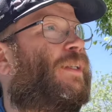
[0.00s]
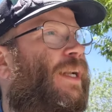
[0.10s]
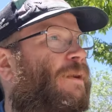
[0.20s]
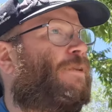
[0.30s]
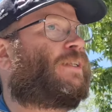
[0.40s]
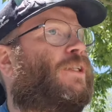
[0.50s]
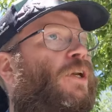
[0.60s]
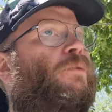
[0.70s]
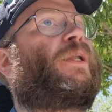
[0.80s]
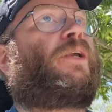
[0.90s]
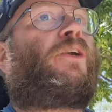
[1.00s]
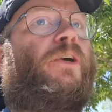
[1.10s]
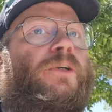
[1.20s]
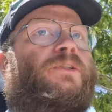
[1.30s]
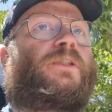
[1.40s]
that I've actually already
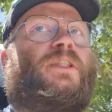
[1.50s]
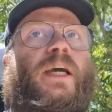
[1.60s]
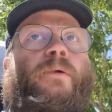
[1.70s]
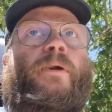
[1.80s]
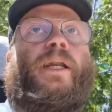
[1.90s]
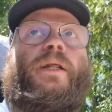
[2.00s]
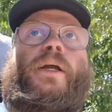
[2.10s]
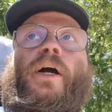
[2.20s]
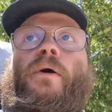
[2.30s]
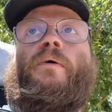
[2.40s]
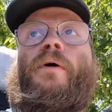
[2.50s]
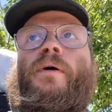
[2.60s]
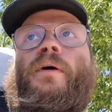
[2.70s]
cooked, so it's kind of ready to go.